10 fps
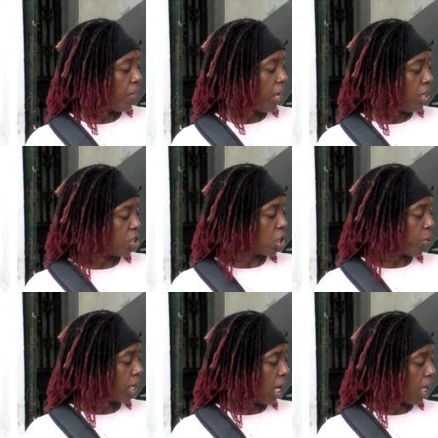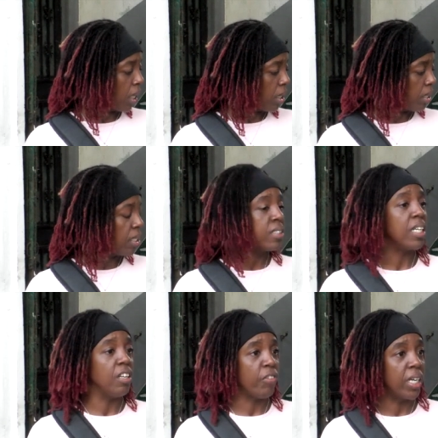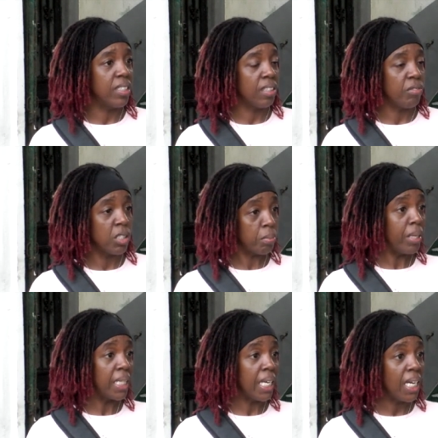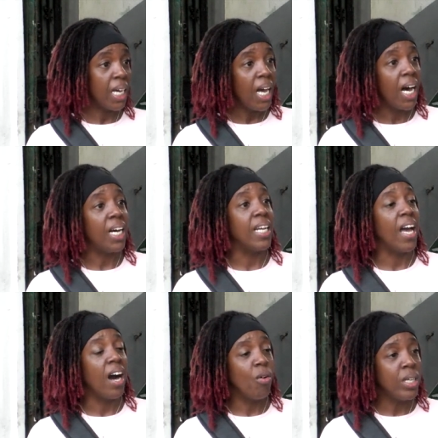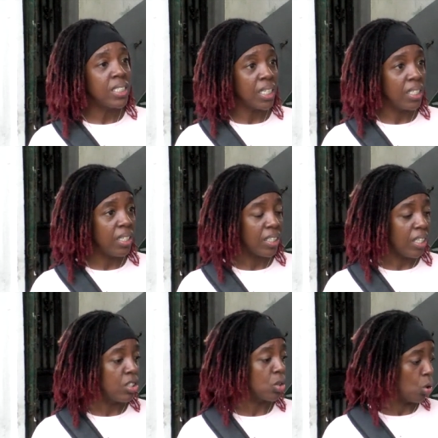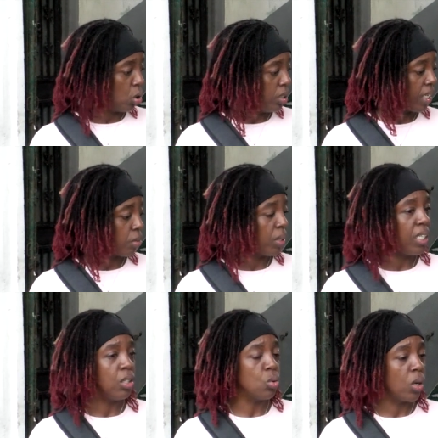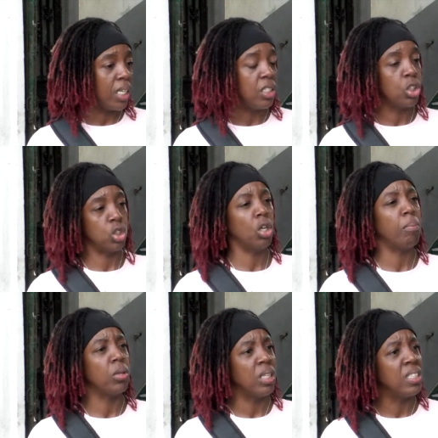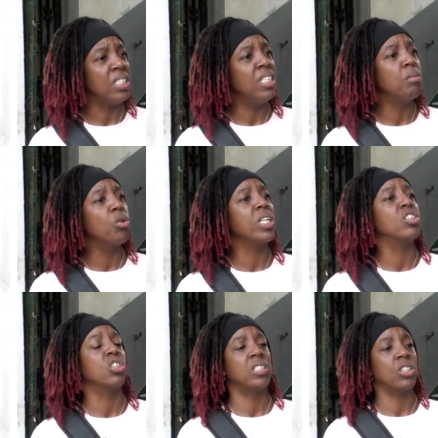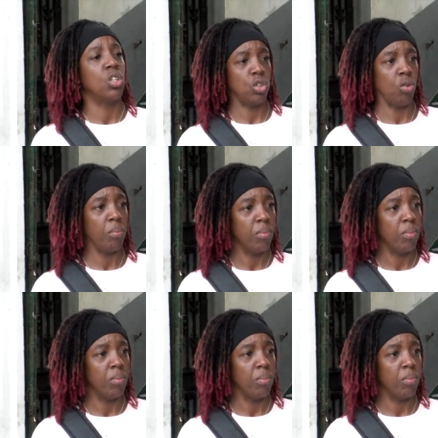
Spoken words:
historical significance of this building. And I always said that it's good that when they do a little touch-up, but it needed more than just a touch-up.